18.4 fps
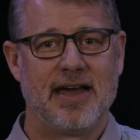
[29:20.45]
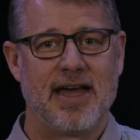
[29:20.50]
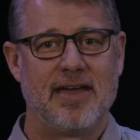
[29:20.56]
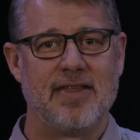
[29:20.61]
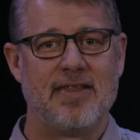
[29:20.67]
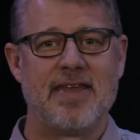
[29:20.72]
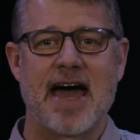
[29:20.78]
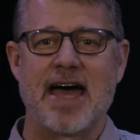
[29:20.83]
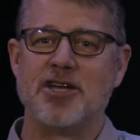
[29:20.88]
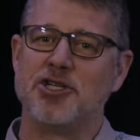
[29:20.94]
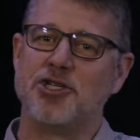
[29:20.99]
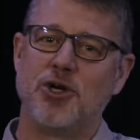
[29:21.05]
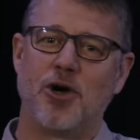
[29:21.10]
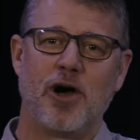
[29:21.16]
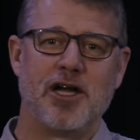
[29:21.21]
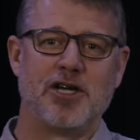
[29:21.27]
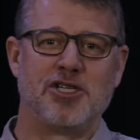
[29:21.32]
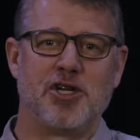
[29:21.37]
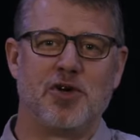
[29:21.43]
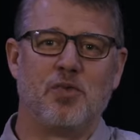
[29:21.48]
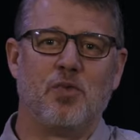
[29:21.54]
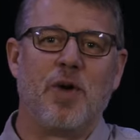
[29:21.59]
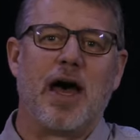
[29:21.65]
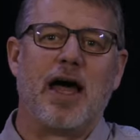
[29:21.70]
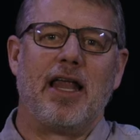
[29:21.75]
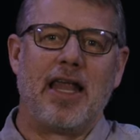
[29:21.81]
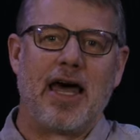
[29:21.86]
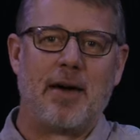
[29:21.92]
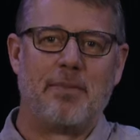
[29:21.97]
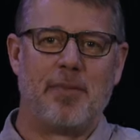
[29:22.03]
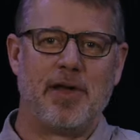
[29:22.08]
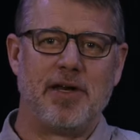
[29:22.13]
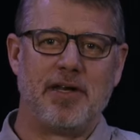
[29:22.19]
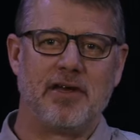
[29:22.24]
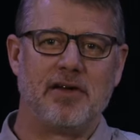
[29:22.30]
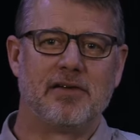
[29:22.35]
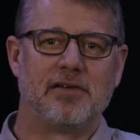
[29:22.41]
And then that joy should well up
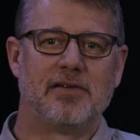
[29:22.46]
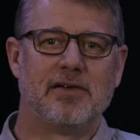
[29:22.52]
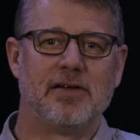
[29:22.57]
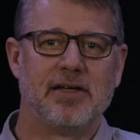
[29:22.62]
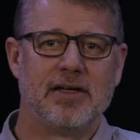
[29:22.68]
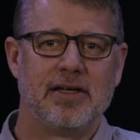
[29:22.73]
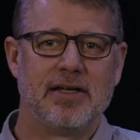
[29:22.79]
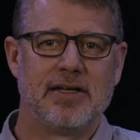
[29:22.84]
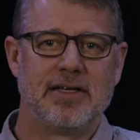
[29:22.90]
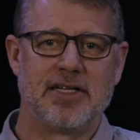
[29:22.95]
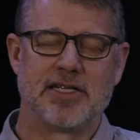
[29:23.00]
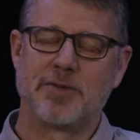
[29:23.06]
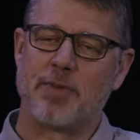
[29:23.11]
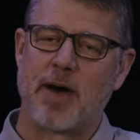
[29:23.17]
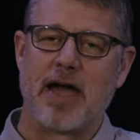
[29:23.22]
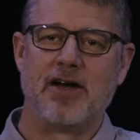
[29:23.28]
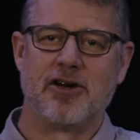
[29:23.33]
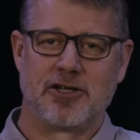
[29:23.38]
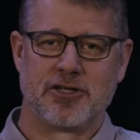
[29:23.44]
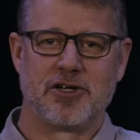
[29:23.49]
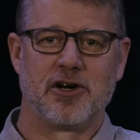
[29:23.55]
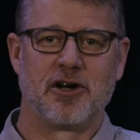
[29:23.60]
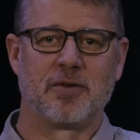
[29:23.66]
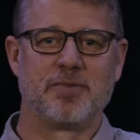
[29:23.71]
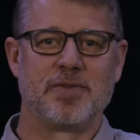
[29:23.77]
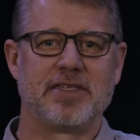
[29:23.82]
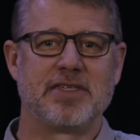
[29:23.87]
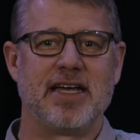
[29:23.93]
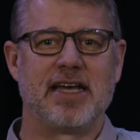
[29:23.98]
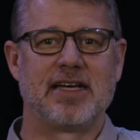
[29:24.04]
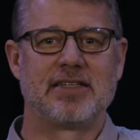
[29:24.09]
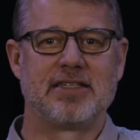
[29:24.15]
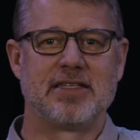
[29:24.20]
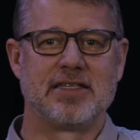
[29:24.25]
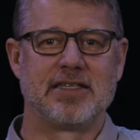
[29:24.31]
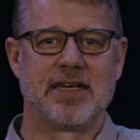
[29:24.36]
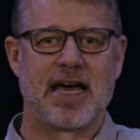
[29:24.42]
in you despite your circumstances.